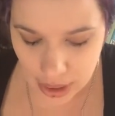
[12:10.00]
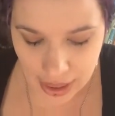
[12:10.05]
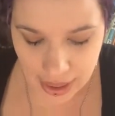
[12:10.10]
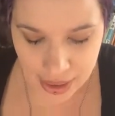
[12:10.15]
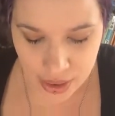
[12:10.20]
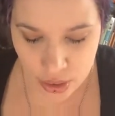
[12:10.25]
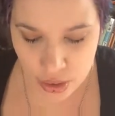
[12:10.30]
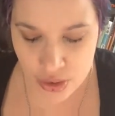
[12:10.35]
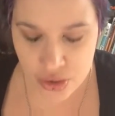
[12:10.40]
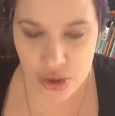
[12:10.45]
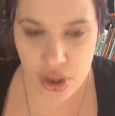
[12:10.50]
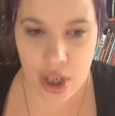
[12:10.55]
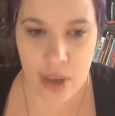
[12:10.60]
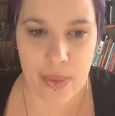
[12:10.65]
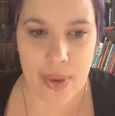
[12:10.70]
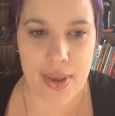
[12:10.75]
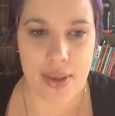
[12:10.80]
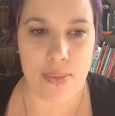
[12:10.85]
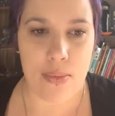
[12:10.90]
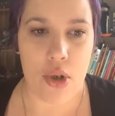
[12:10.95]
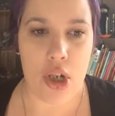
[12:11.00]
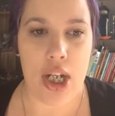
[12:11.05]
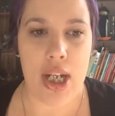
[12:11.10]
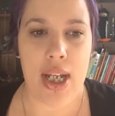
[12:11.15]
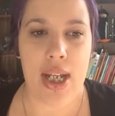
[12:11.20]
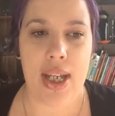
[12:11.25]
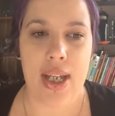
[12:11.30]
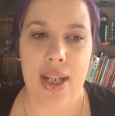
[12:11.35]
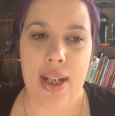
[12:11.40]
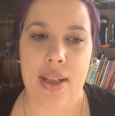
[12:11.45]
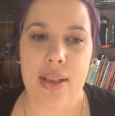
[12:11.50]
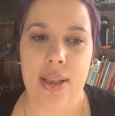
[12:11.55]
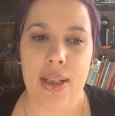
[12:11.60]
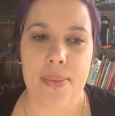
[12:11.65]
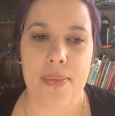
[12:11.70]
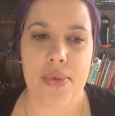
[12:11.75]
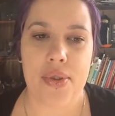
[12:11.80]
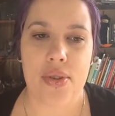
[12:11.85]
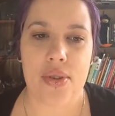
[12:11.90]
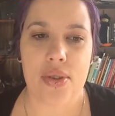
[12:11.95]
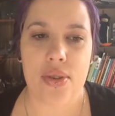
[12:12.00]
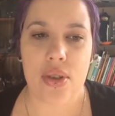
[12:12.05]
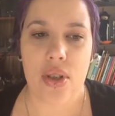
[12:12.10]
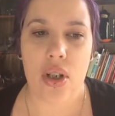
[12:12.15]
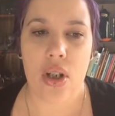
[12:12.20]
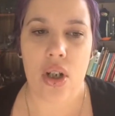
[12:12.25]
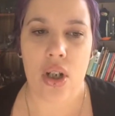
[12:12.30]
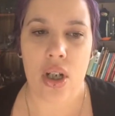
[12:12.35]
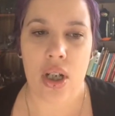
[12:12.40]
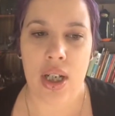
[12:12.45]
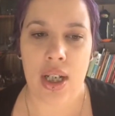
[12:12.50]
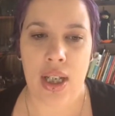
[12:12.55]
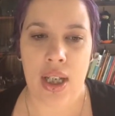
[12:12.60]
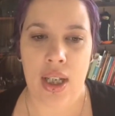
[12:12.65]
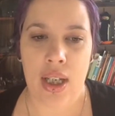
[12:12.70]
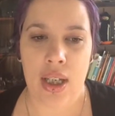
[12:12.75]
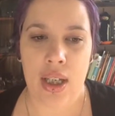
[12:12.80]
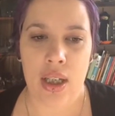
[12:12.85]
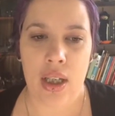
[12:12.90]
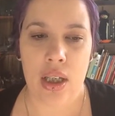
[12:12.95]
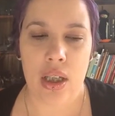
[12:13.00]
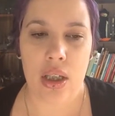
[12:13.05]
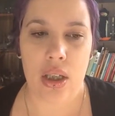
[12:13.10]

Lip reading: And also with my hair clips, I